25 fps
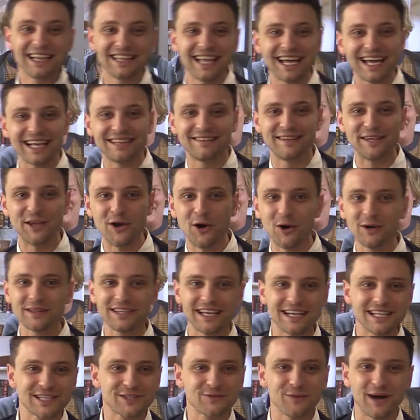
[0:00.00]
And the
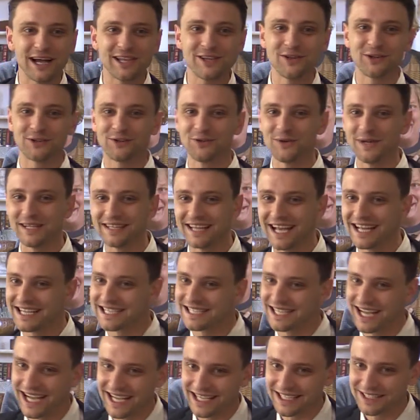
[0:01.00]
audience, while you're doing
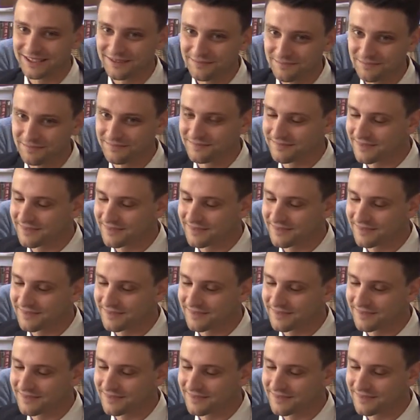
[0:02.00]
that, is like,